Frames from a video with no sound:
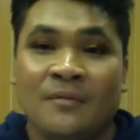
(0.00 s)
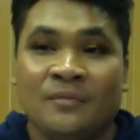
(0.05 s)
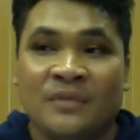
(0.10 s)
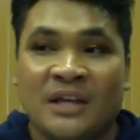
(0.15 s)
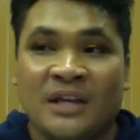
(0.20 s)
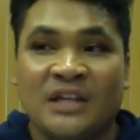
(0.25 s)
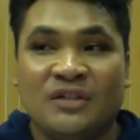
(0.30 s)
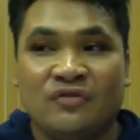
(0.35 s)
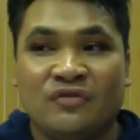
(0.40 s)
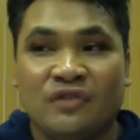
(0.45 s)

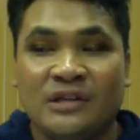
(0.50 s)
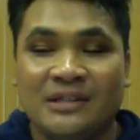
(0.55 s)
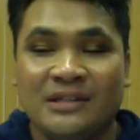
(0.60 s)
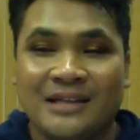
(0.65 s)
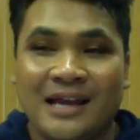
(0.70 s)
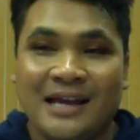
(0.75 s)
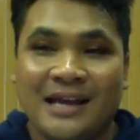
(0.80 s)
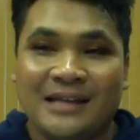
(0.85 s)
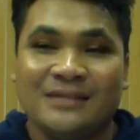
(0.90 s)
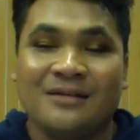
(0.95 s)
His free
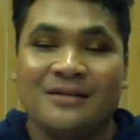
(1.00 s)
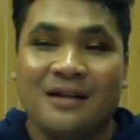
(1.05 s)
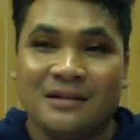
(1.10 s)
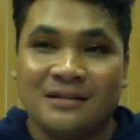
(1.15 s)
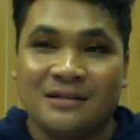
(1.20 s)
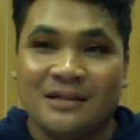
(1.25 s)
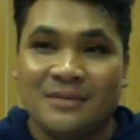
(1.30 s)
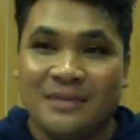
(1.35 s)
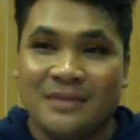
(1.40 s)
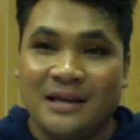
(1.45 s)
skate is not
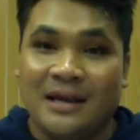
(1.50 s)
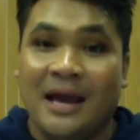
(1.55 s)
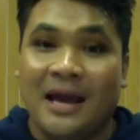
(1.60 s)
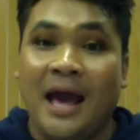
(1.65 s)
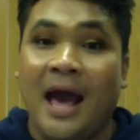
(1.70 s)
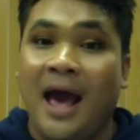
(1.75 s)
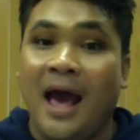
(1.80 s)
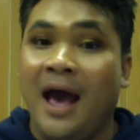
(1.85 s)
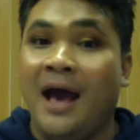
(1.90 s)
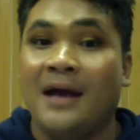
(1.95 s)
something
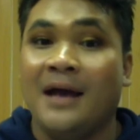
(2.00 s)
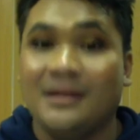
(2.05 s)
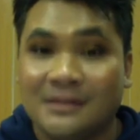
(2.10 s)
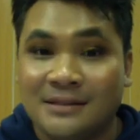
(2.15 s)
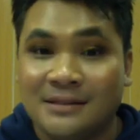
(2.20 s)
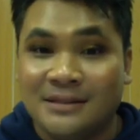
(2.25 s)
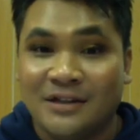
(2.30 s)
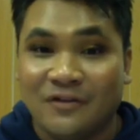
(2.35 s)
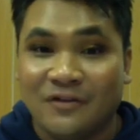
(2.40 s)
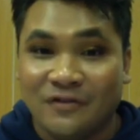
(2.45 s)
as
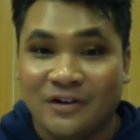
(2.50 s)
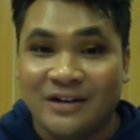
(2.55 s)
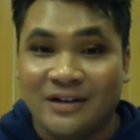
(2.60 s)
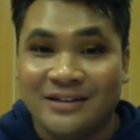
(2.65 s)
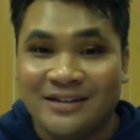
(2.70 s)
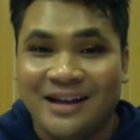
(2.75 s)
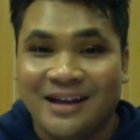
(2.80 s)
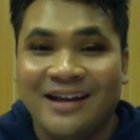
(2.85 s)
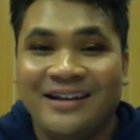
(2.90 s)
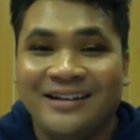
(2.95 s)
different